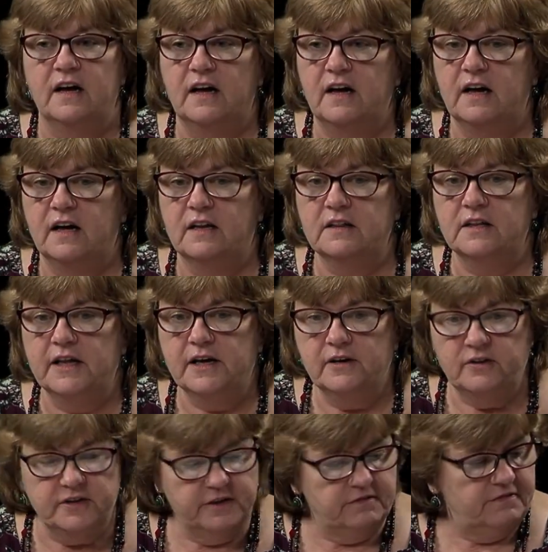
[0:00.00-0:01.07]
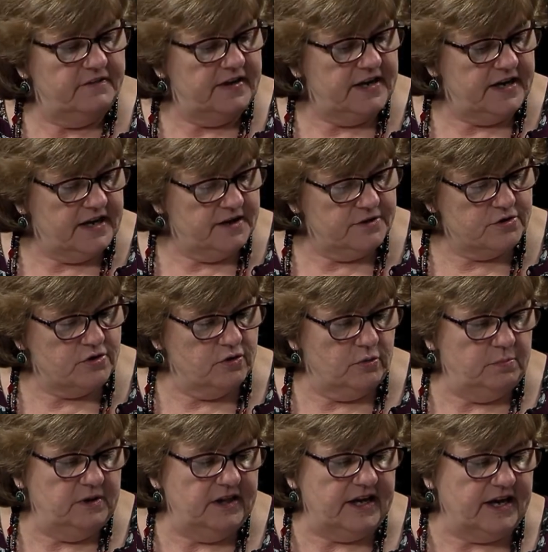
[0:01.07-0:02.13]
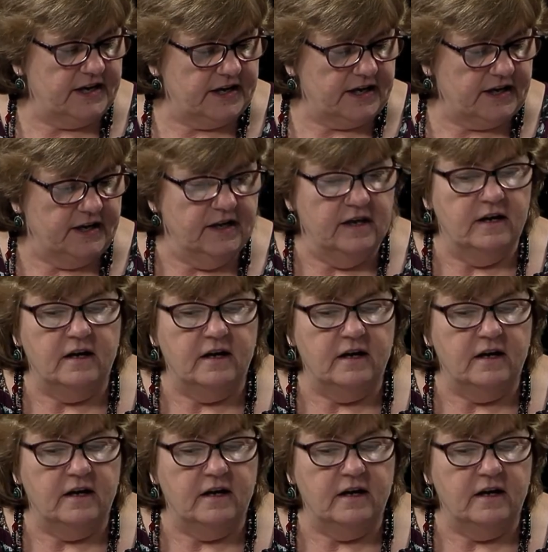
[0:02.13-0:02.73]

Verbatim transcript: uh, legal and financial planning,